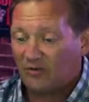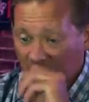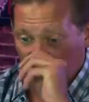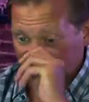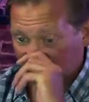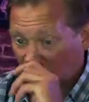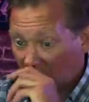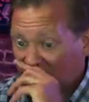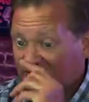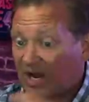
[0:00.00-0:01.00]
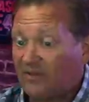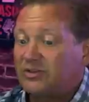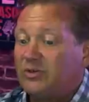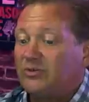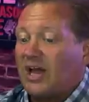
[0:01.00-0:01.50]
Hoffman also oversaw
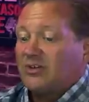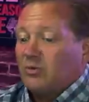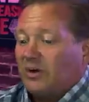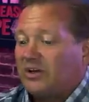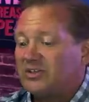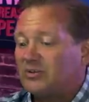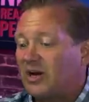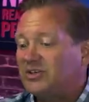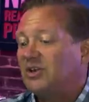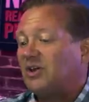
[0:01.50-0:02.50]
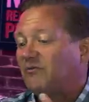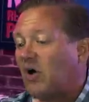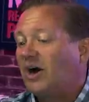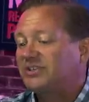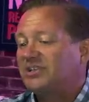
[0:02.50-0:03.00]
the 2001 construction of the
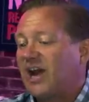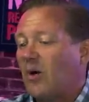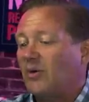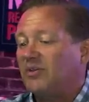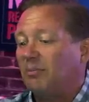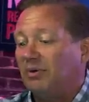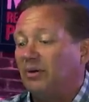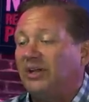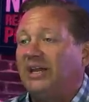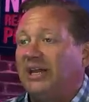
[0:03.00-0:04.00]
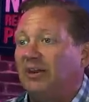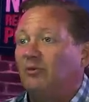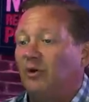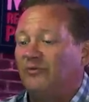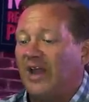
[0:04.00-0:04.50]
Fox Tower, the building
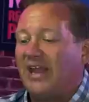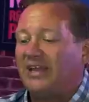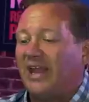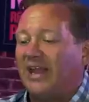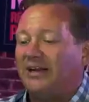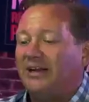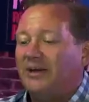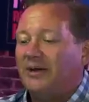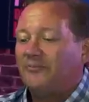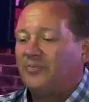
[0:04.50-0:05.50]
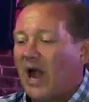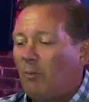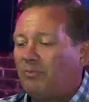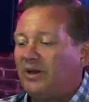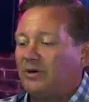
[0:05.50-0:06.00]
it will vacate.
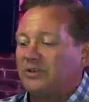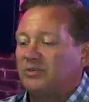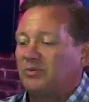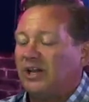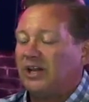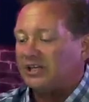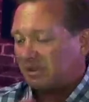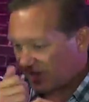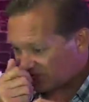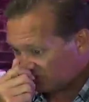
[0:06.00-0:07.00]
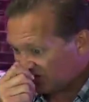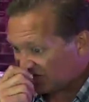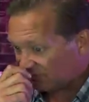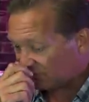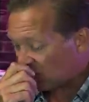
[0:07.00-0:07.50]
How bittersweet. Can you imagine
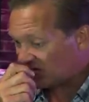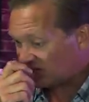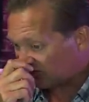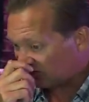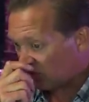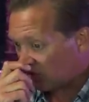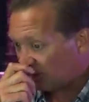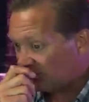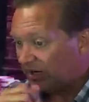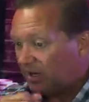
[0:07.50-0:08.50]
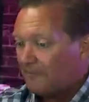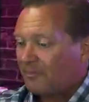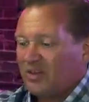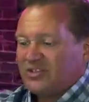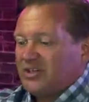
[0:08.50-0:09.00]
being a project foreman,
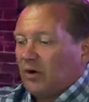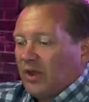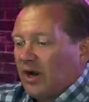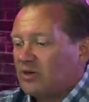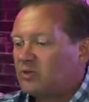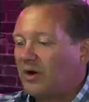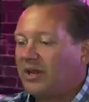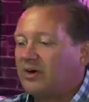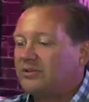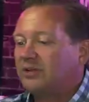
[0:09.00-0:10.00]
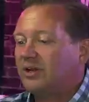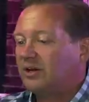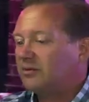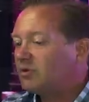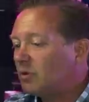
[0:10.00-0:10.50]
still there 20 years
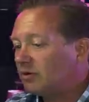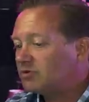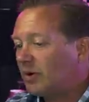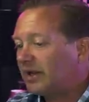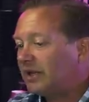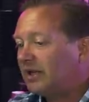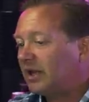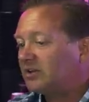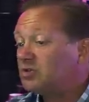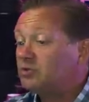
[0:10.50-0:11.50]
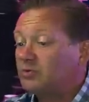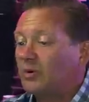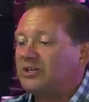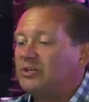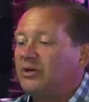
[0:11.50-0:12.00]
later? Well,
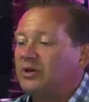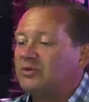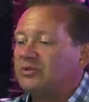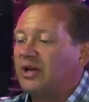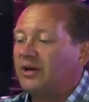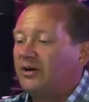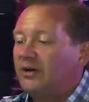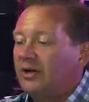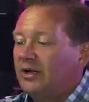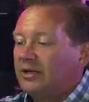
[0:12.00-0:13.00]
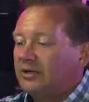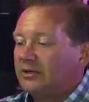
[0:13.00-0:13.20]
22 years later.